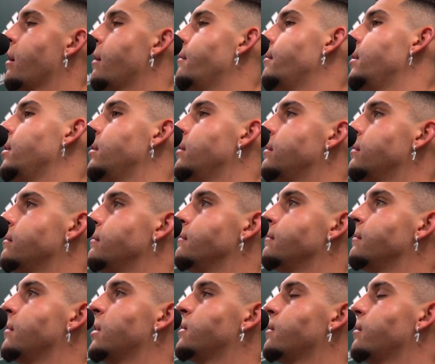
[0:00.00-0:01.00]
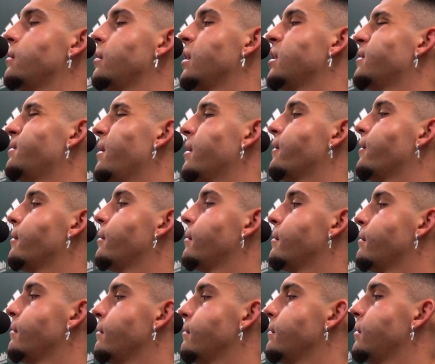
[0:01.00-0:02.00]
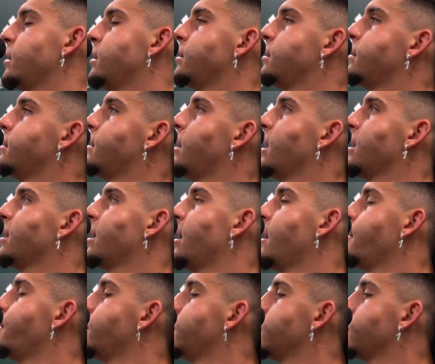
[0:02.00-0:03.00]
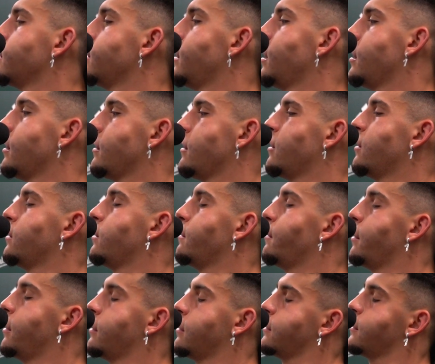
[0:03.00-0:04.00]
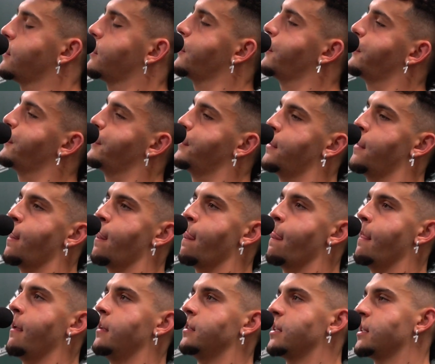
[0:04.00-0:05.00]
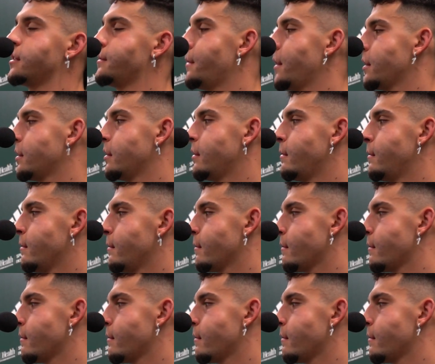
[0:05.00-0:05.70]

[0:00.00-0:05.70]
I mean, that's what we expect from him. He's like that every single day, you know, in the building, so it's expected.